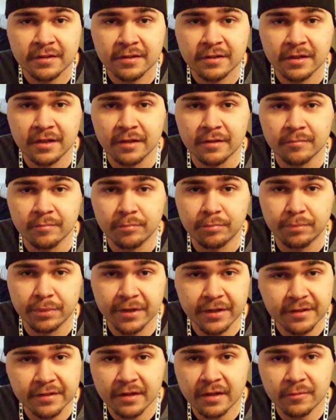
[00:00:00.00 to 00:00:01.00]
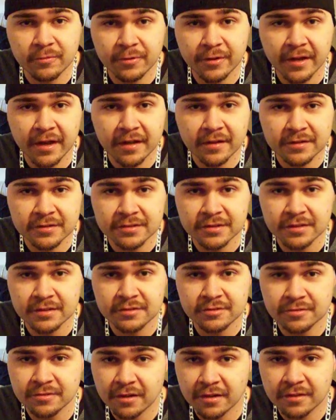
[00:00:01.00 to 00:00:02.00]
and bring that reality
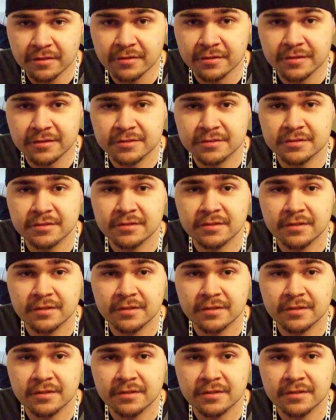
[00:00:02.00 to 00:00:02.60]
to others.